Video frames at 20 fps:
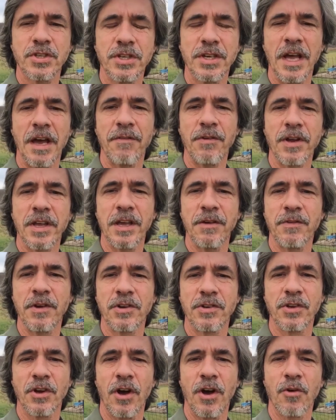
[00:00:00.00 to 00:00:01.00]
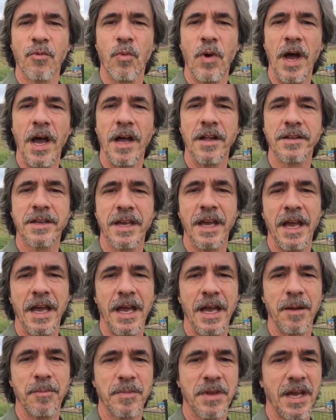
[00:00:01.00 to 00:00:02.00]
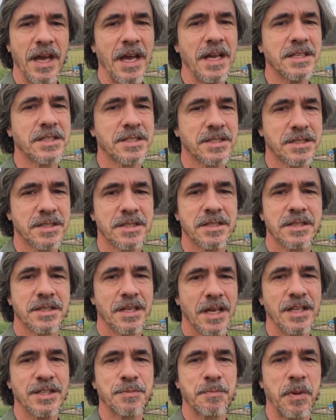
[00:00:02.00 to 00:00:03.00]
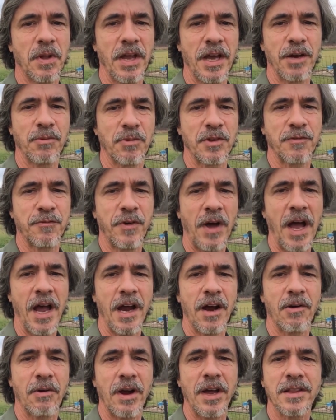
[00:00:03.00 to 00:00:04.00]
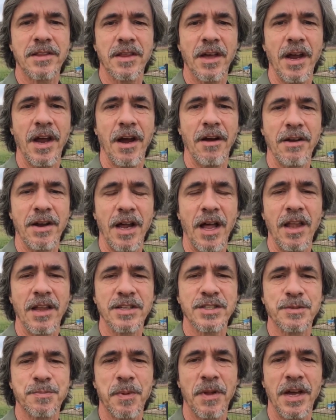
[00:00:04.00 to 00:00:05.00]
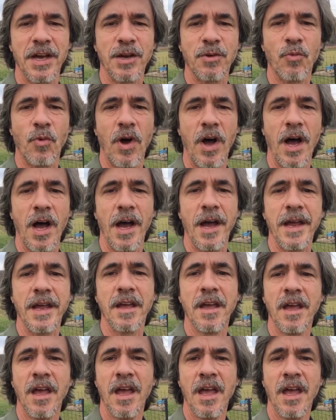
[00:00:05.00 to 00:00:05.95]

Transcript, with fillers: You should never give your dog wild game. That's that's playing with fire right there, and I'll explain why.